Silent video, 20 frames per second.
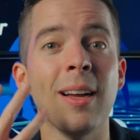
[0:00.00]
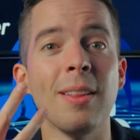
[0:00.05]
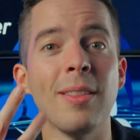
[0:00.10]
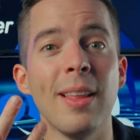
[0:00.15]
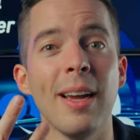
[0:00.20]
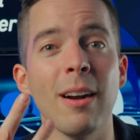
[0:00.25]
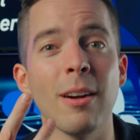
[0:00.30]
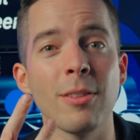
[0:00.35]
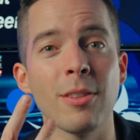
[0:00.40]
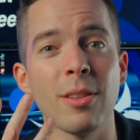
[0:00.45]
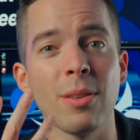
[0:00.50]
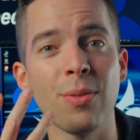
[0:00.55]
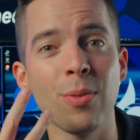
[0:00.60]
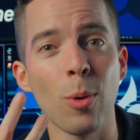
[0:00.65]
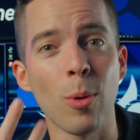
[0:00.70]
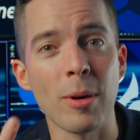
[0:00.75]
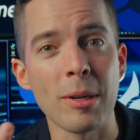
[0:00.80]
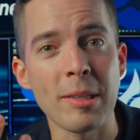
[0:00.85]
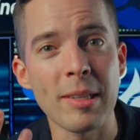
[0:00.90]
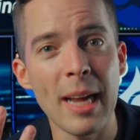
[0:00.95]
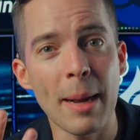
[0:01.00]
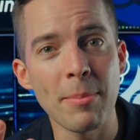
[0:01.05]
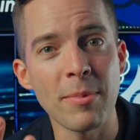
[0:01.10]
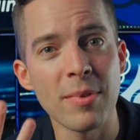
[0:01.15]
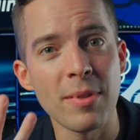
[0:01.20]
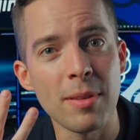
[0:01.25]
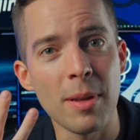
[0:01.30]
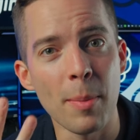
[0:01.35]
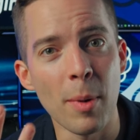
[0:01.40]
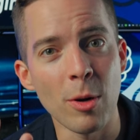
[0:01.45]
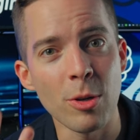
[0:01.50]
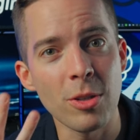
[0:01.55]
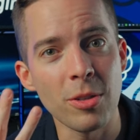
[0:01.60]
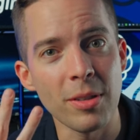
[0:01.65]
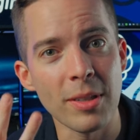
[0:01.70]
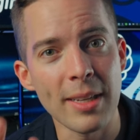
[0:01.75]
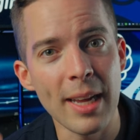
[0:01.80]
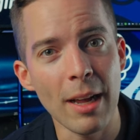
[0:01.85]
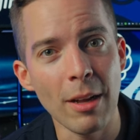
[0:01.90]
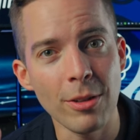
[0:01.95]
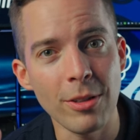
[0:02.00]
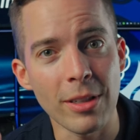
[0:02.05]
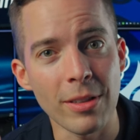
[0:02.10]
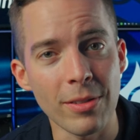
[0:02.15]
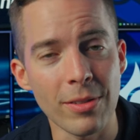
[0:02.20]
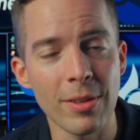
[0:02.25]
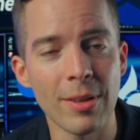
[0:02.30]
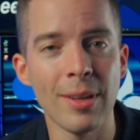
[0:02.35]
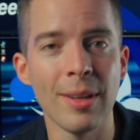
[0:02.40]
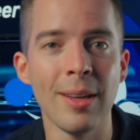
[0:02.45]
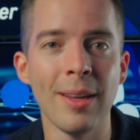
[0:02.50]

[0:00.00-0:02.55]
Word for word: There's the 4 steps in emotional intelligence.